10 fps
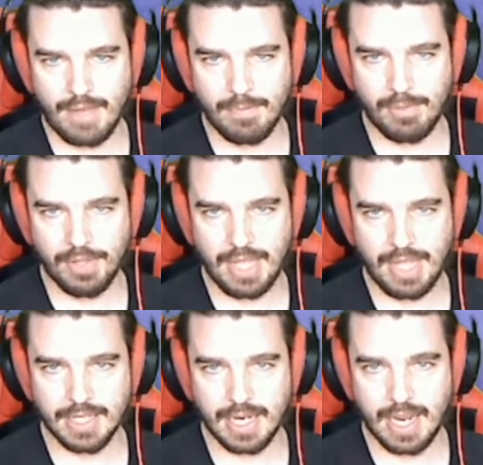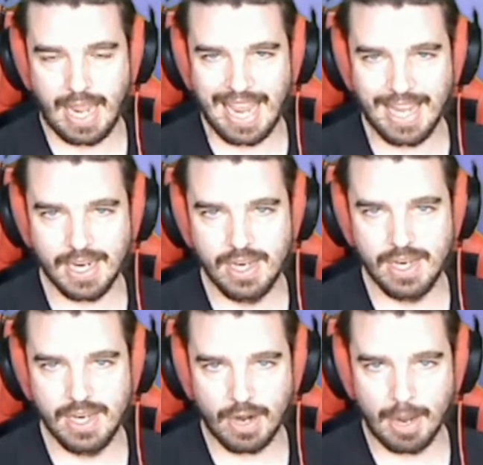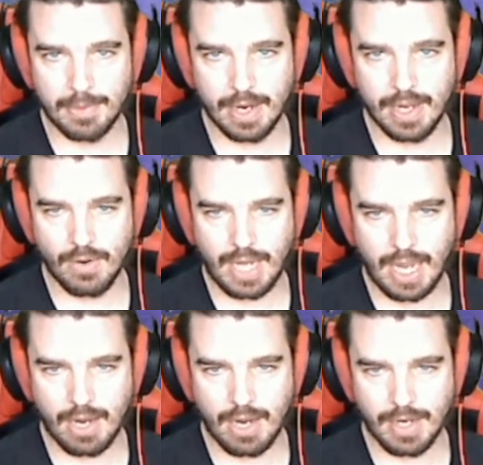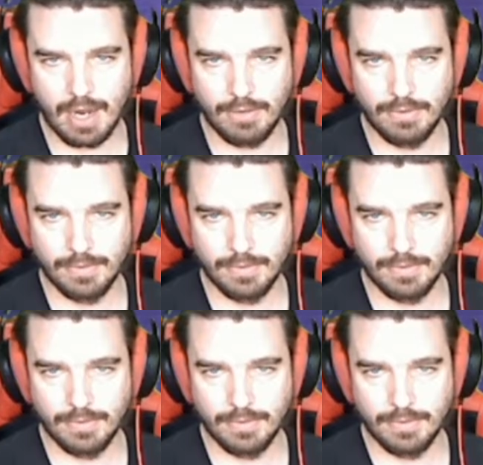haven't pulled that yet today. And another upgrade. Okay, here we go.